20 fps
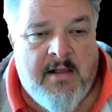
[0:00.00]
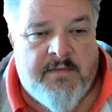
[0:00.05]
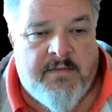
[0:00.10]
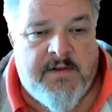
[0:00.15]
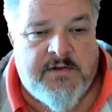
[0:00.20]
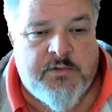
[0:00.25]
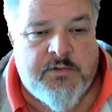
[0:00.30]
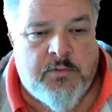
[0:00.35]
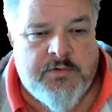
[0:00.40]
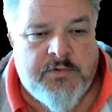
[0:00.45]

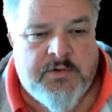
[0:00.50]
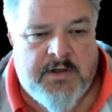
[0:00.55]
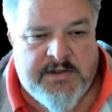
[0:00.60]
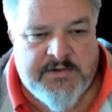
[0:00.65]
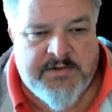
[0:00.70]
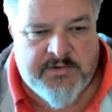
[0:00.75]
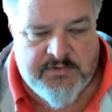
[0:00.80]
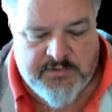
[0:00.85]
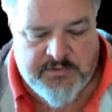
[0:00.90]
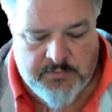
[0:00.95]
This also
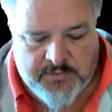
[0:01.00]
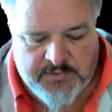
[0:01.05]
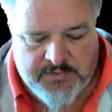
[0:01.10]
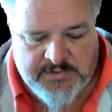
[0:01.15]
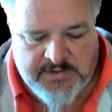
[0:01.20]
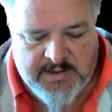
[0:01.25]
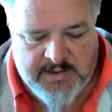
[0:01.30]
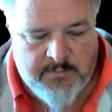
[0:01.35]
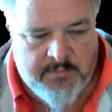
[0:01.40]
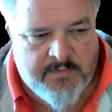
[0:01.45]
lets us do the
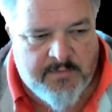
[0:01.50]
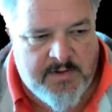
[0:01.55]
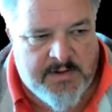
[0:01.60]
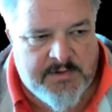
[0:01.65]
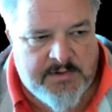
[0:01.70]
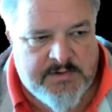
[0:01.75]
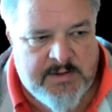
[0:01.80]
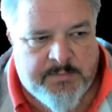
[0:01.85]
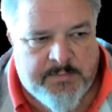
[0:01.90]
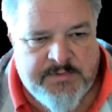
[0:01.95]
same thing,
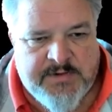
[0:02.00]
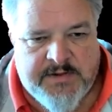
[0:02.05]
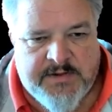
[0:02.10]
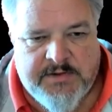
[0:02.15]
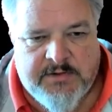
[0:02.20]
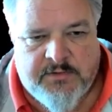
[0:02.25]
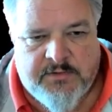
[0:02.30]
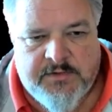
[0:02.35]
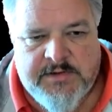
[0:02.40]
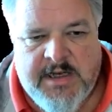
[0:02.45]

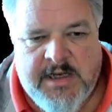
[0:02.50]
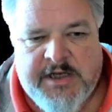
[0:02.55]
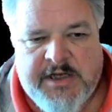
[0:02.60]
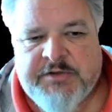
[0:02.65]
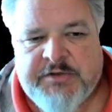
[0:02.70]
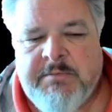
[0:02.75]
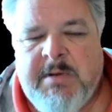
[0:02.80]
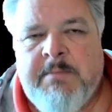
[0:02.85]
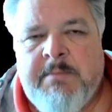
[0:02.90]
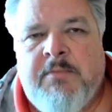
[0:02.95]
subsetting on
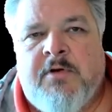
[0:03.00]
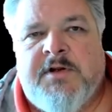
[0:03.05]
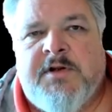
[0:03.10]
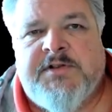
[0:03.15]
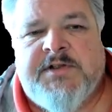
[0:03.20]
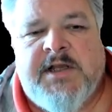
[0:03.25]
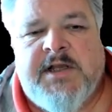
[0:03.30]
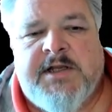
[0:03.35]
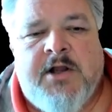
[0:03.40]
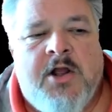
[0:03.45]
text. Remember I
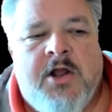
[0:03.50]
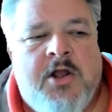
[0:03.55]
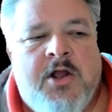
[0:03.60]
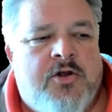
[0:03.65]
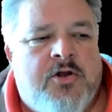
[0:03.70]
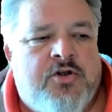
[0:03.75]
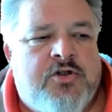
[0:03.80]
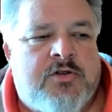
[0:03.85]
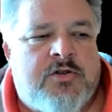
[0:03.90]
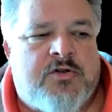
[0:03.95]
said,
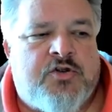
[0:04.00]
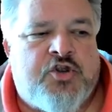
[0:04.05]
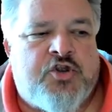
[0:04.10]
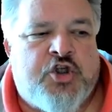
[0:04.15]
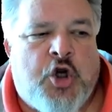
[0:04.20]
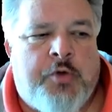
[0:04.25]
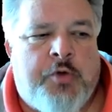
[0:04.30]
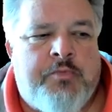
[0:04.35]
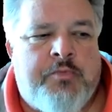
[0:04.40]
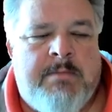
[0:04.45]
just
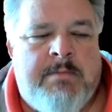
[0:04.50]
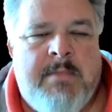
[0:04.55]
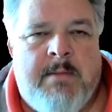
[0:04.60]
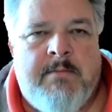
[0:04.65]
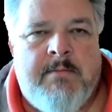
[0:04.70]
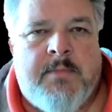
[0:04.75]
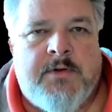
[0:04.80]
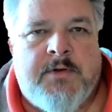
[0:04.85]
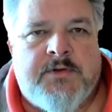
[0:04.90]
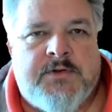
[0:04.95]
show me
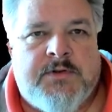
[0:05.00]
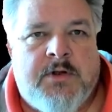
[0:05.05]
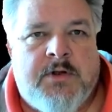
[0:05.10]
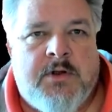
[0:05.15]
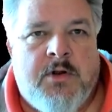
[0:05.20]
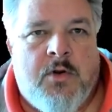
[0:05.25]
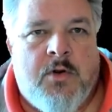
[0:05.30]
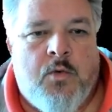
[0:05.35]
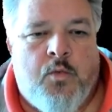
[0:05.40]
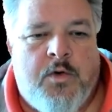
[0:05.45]
members
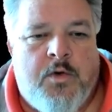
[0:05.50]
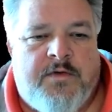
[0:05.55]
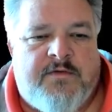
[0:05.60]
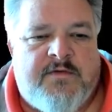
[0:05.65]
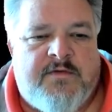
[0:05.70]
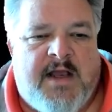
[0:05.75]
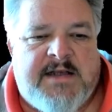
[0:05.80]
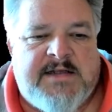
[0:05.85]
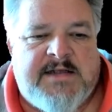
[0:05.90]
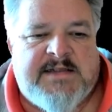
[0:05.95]
with
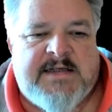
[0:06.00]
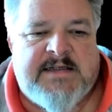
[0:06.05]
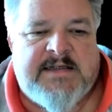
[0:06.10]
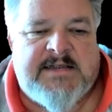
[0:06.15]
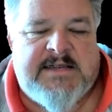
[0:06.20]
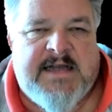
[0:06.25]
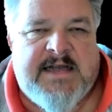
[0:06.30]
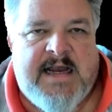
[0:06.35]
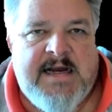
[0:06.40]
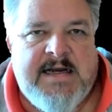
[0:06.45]
text
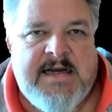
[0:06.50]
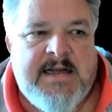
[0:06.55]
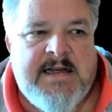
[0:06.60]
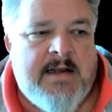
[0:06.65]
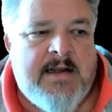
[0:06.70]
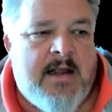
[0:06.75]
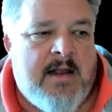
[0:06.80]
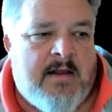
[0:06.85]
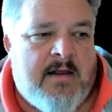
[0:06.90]
containing.